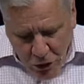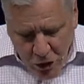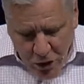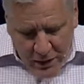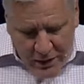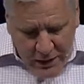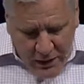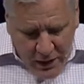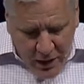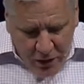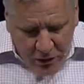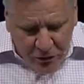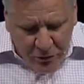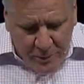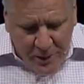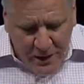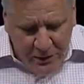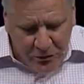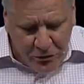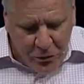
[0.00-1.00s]
good. He
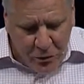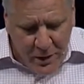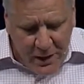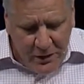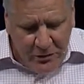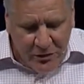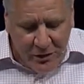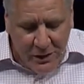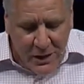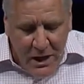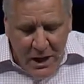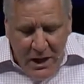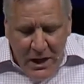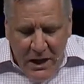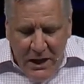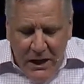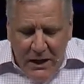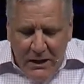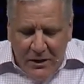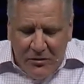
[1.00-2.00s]
cares about his creation.
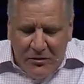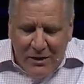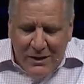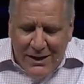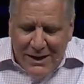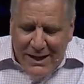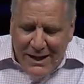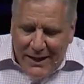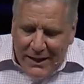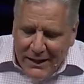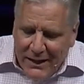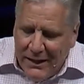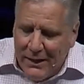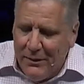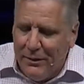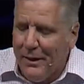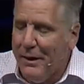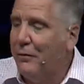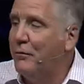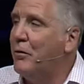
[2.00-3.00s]
He doesn't need
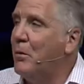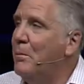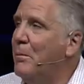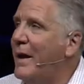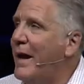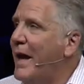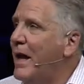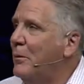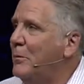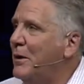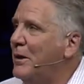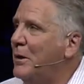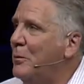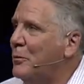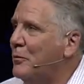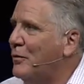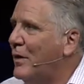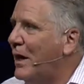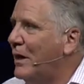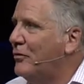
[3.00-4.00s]
anything from man, but
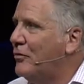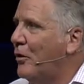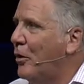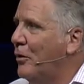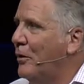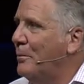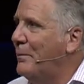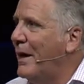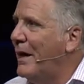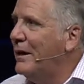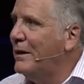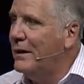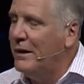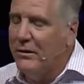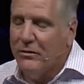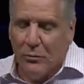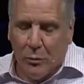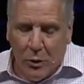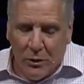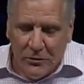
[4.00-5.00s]
he provides all that man
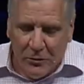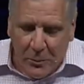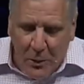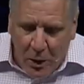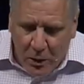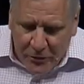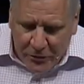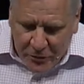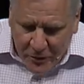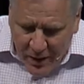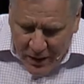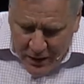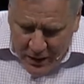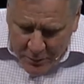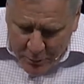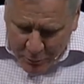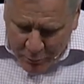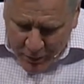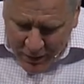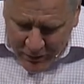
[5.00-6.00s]
needs. What does Paul say?
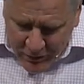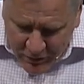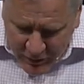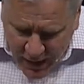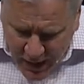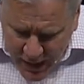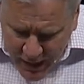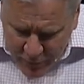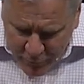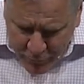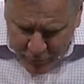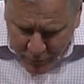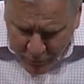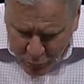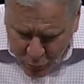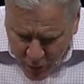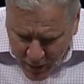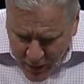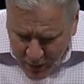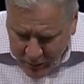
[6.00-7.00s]
He provides life
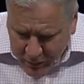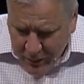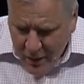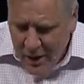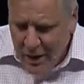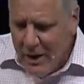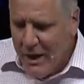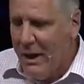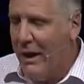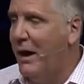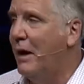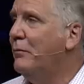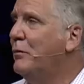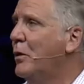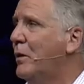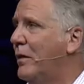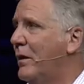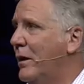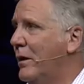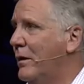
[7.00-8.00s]
and breath and
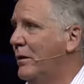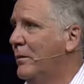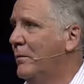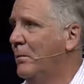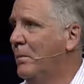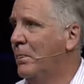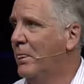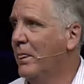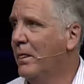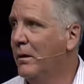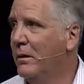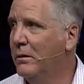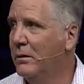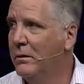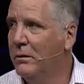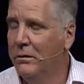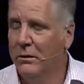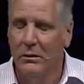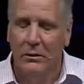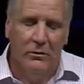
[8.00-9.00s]
everything.
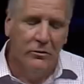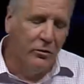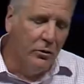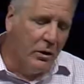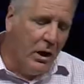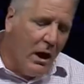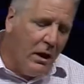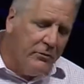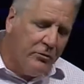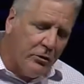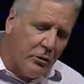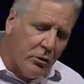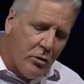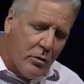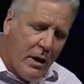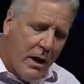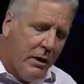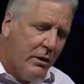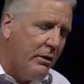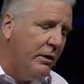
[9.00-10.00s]
So God's a
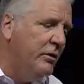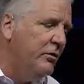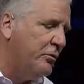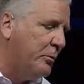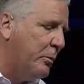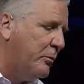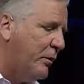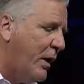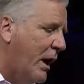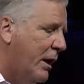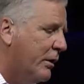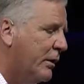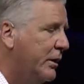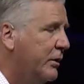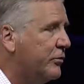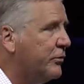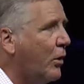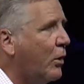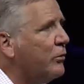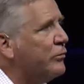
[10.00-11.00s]
creator, he's a provider,
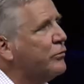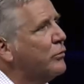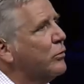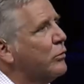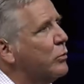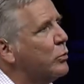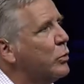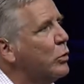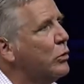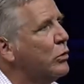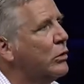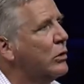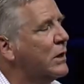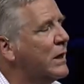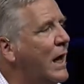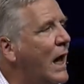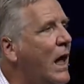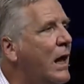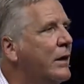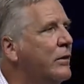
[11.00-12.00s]
he's also the ruler.
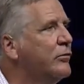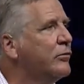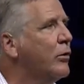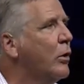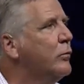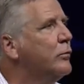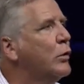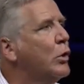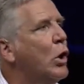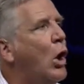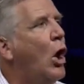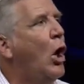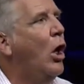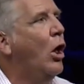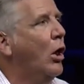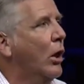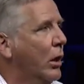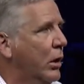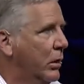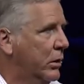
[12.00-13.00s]
God is over
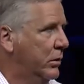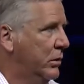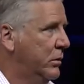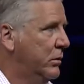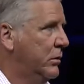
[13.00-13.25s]
all.